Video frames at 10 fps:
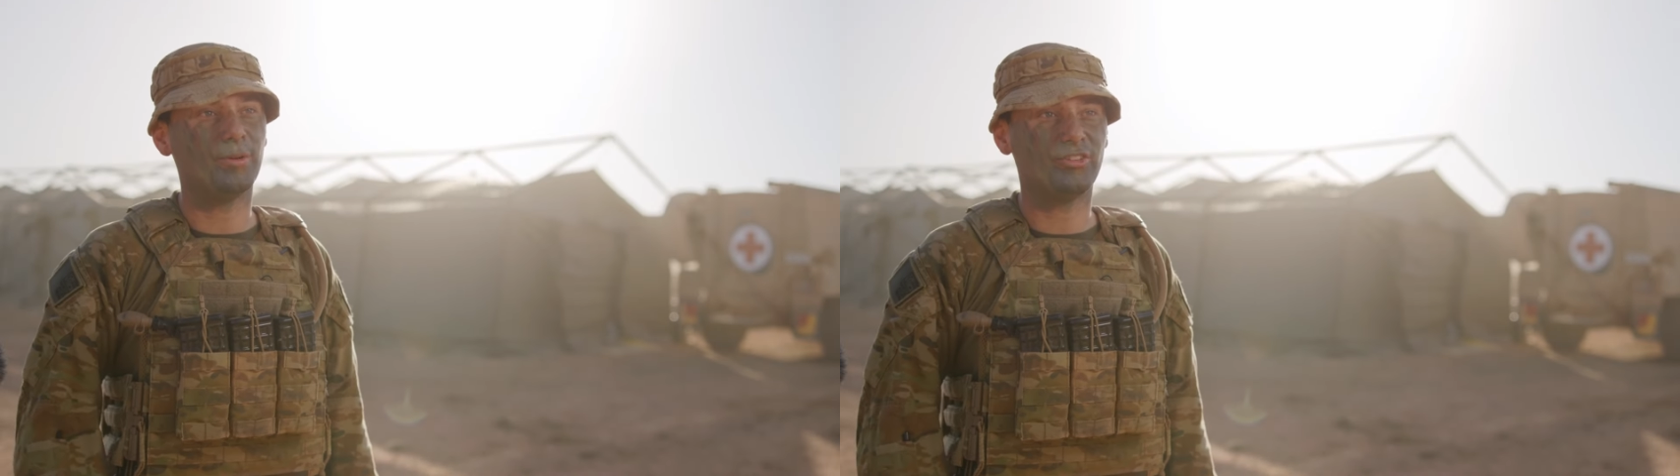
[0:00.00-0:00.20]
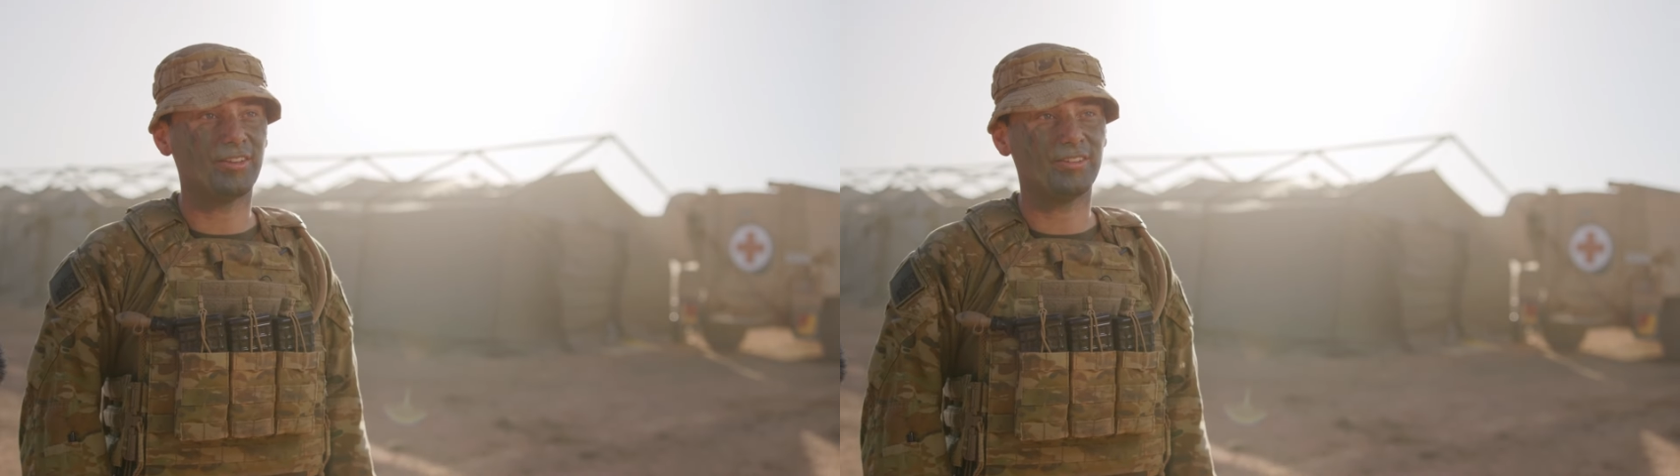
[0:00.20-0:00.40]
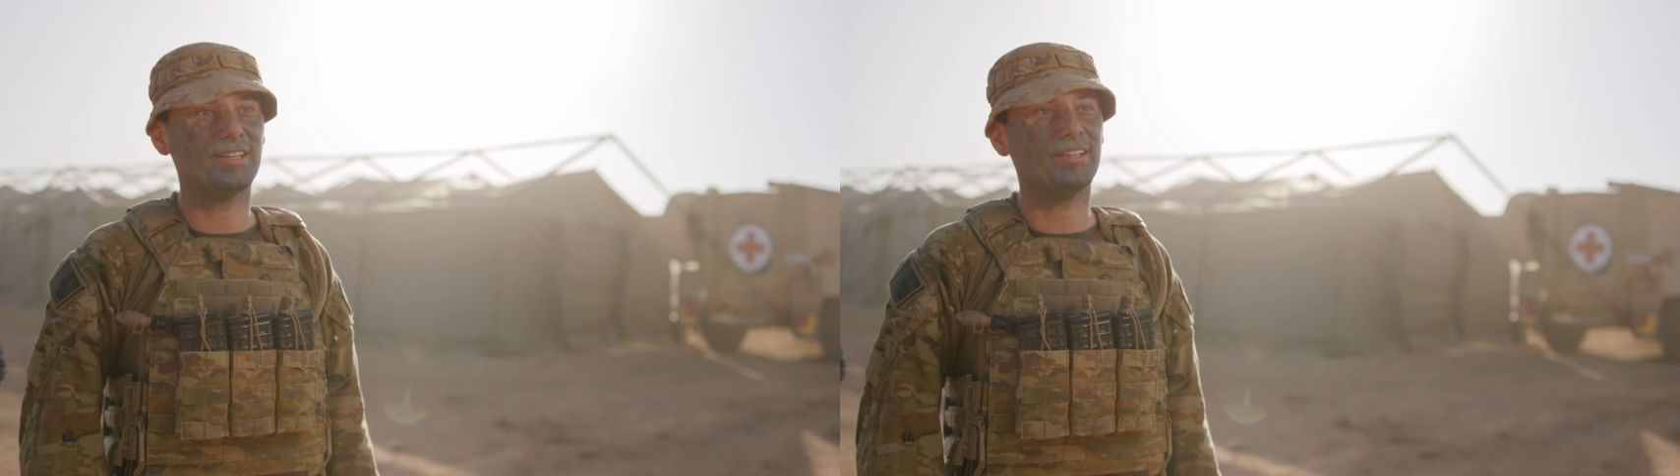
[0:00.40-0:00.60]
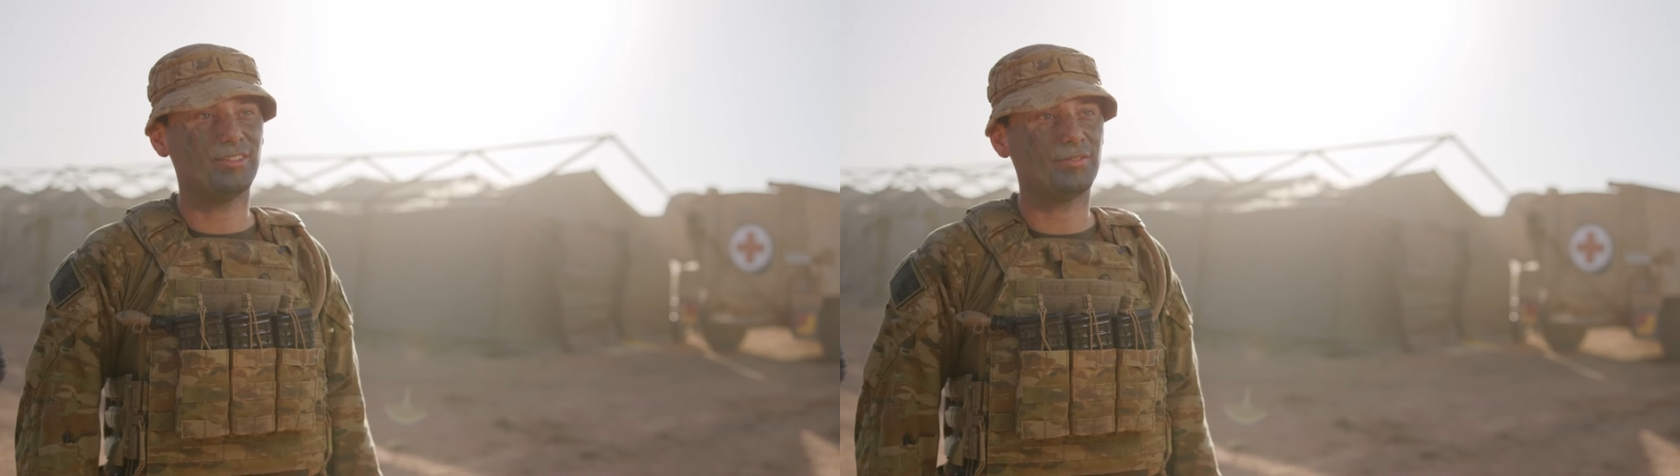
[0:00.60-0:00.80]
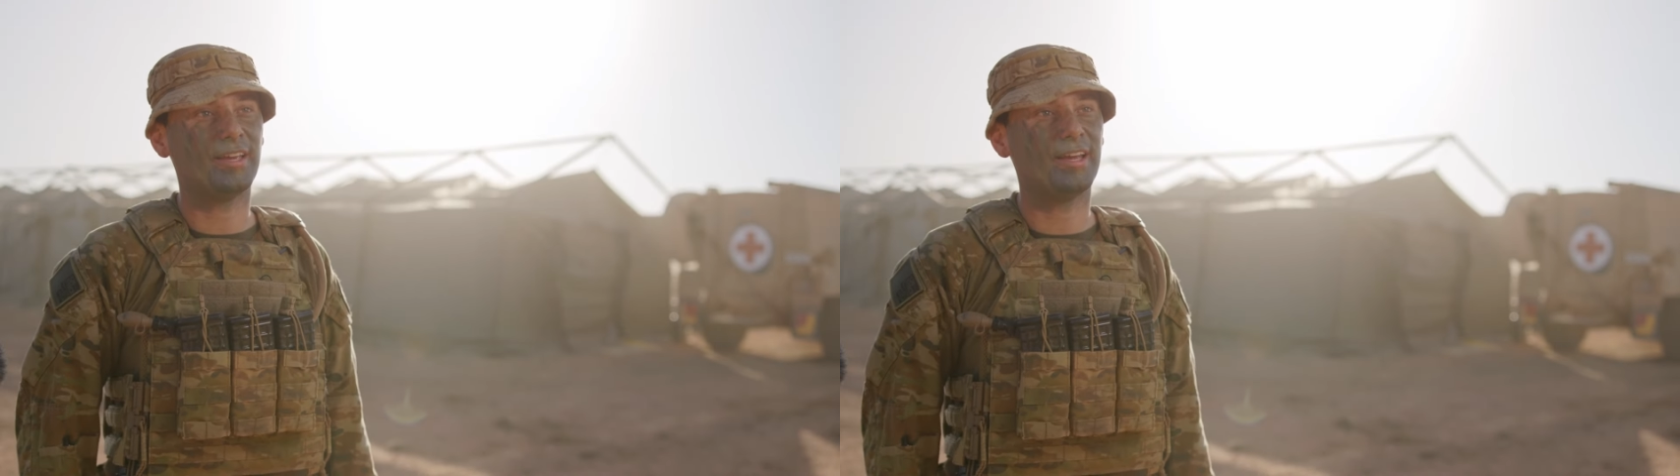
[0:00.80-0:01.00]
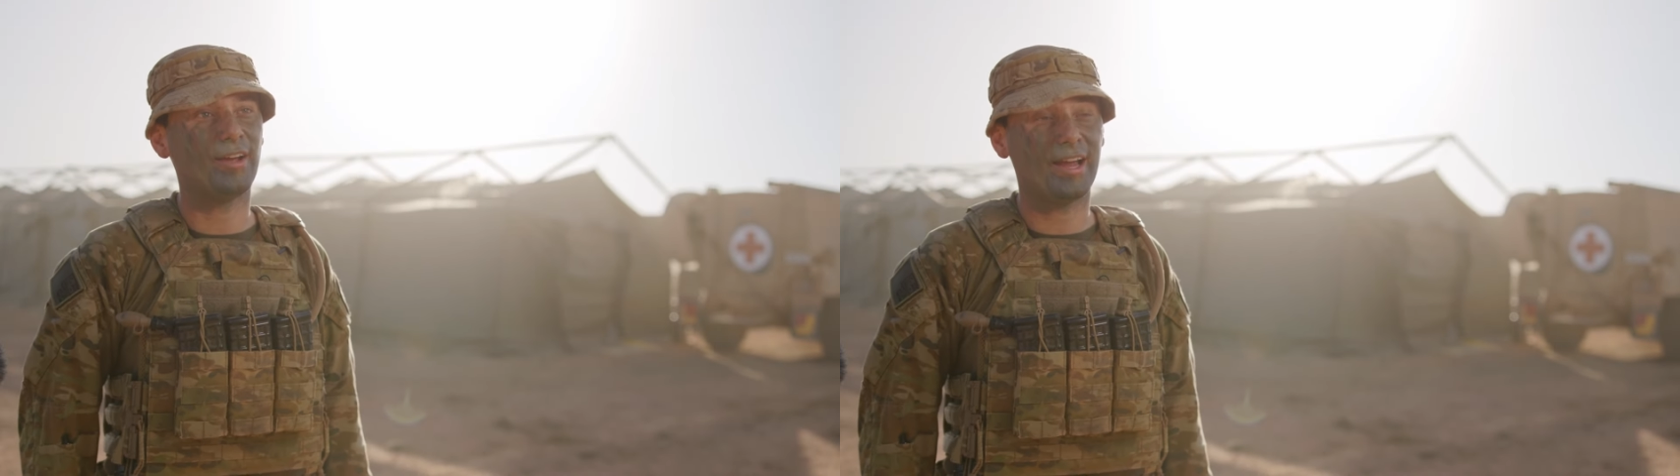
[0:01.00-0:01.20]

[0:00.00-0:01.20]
which has intensive care